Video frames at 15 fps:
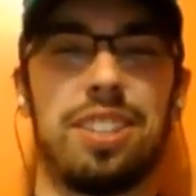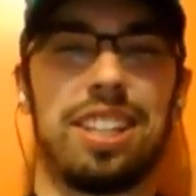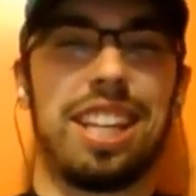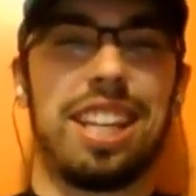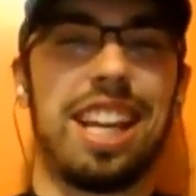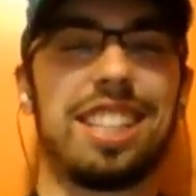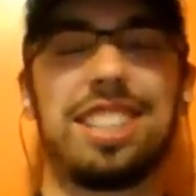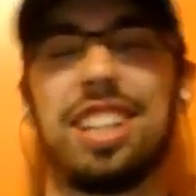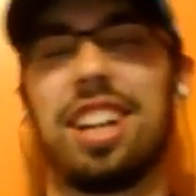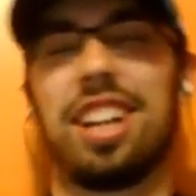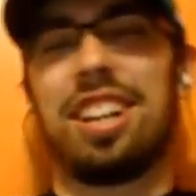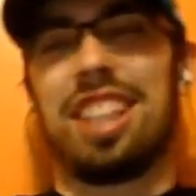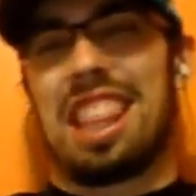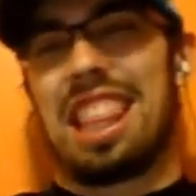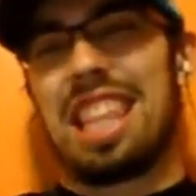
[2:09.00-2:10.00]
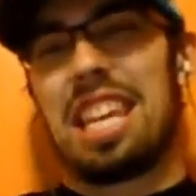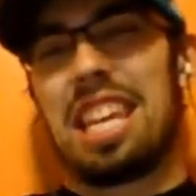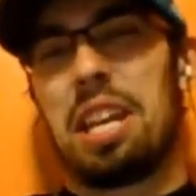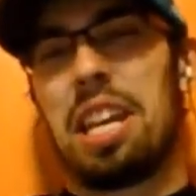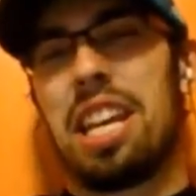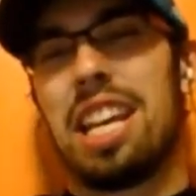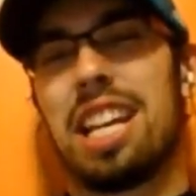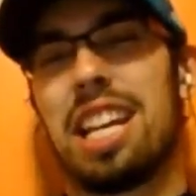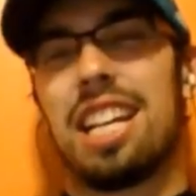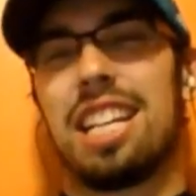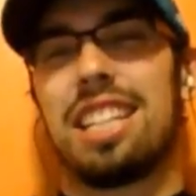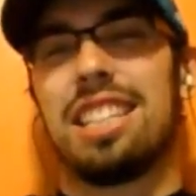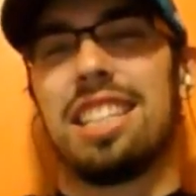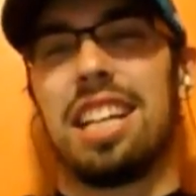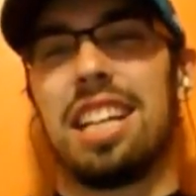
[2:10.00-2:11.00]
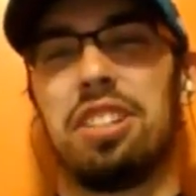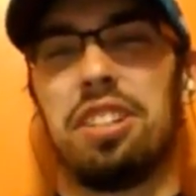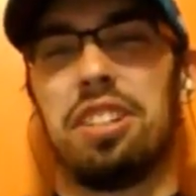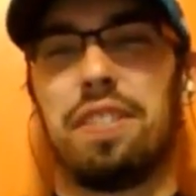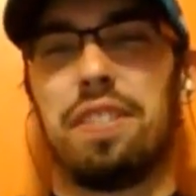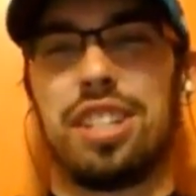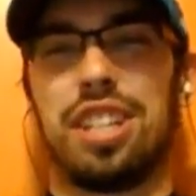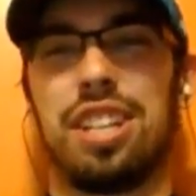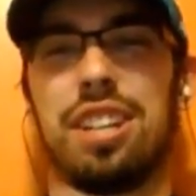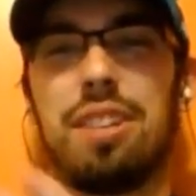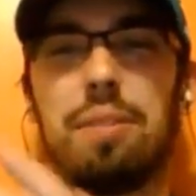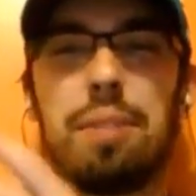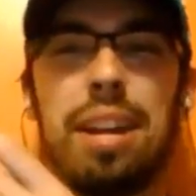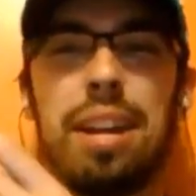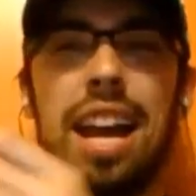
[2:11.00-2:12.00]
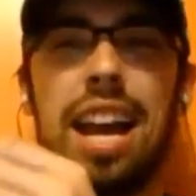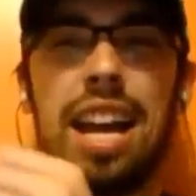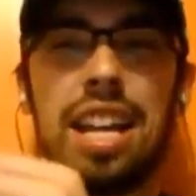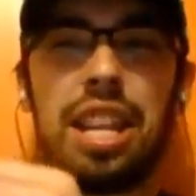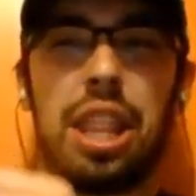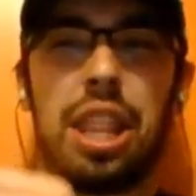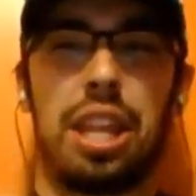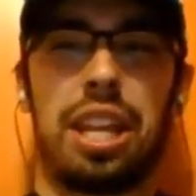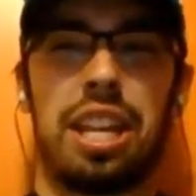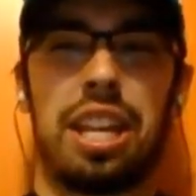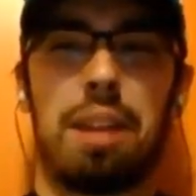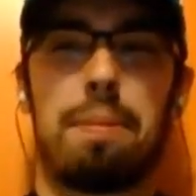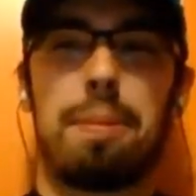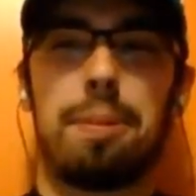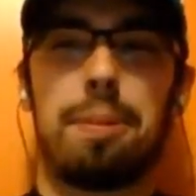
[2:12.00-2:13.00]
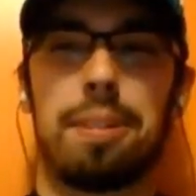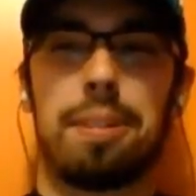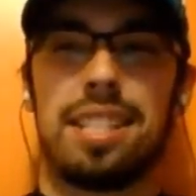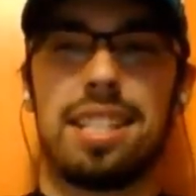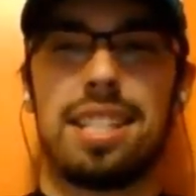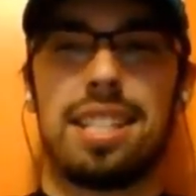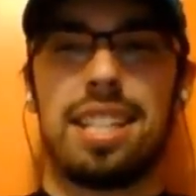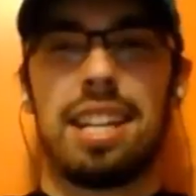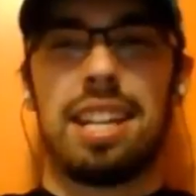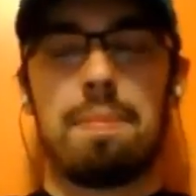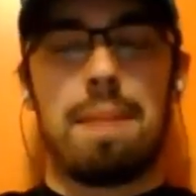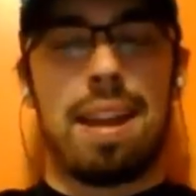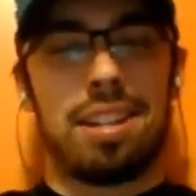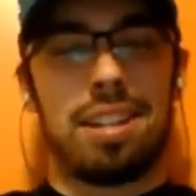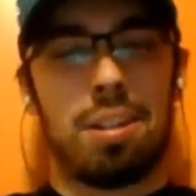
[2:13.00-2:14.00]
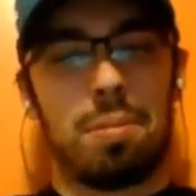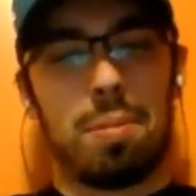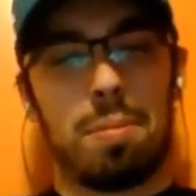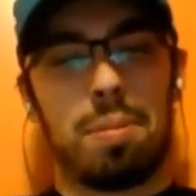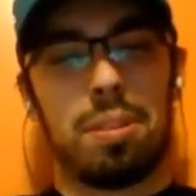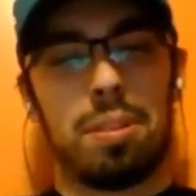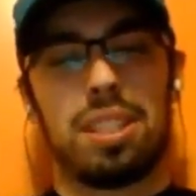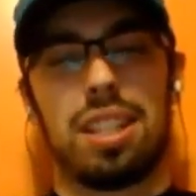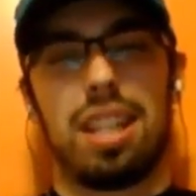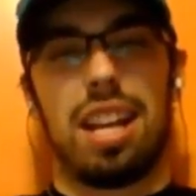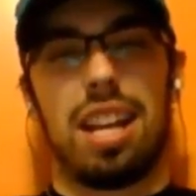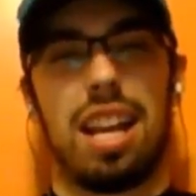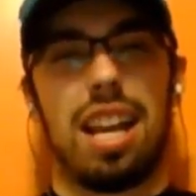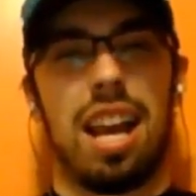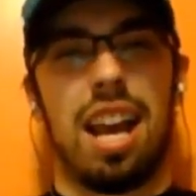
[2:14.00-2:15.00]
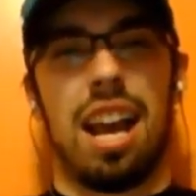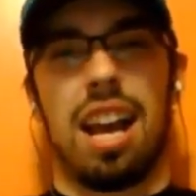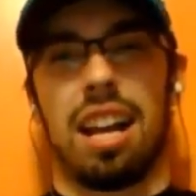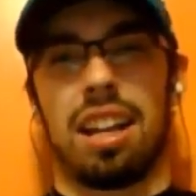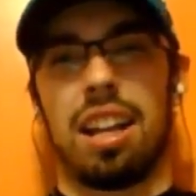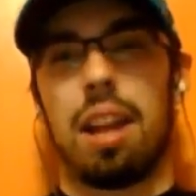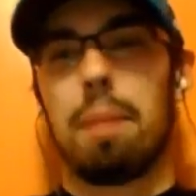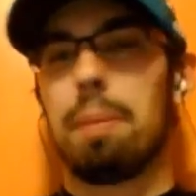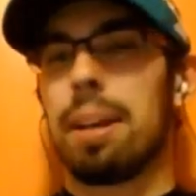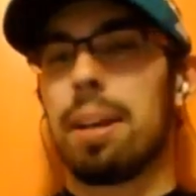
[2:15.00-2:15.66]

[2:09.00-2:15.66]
So to kickstart the Central Division, we had the number 1 seed Manitoba Moose play